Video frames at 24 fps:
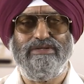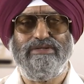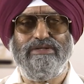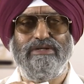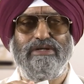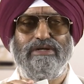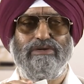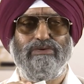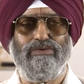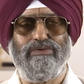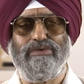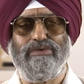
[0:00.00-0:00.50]

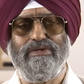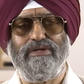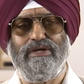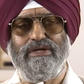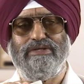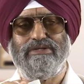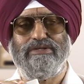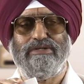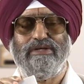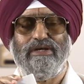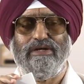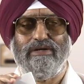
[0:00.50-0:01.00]
C to the
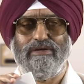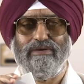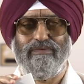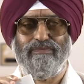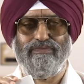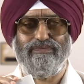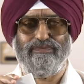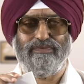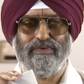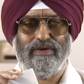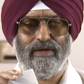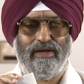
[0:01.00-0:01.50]
extent
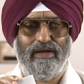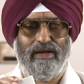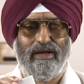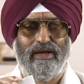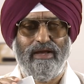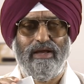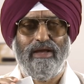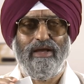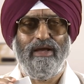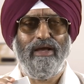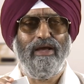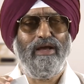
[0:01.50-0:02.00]
of K